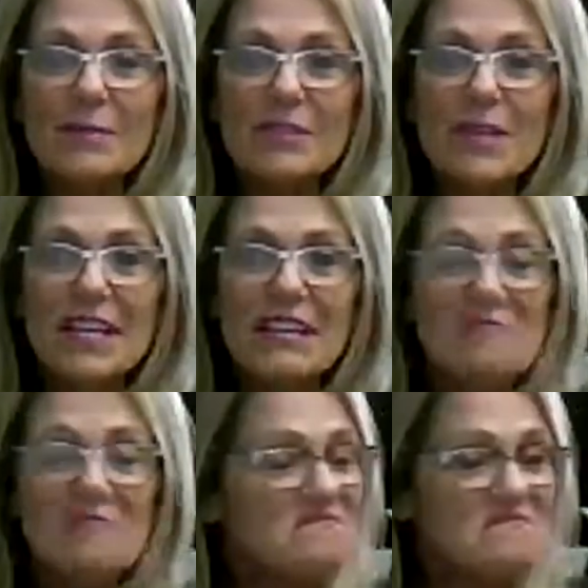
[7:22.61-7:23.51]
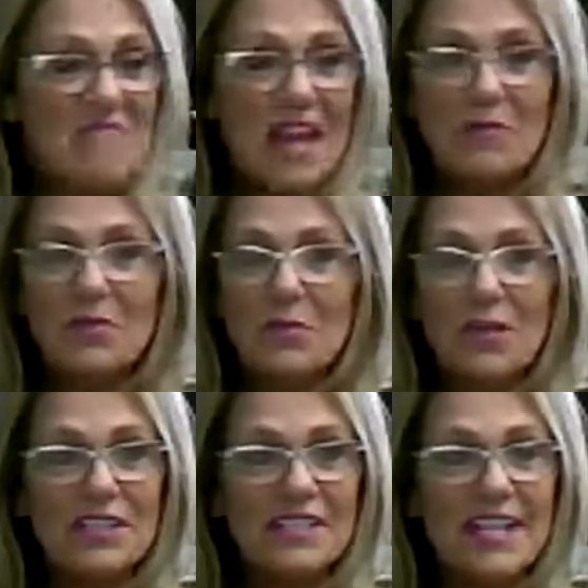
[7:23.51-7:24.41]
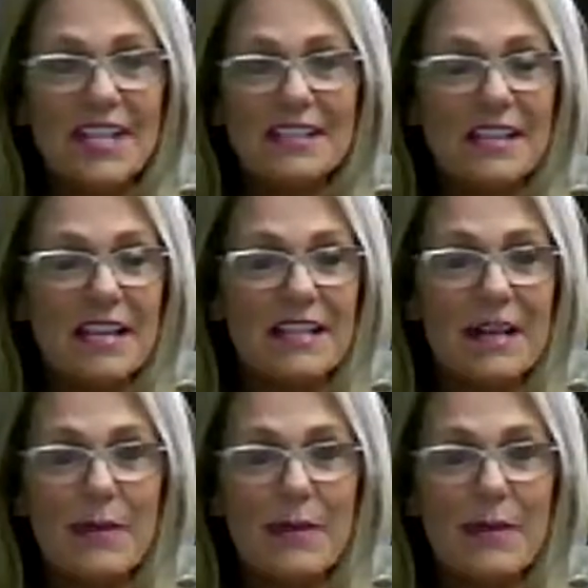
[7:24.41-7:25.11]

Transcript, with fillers: to me, I wouldn't want to say, sign up.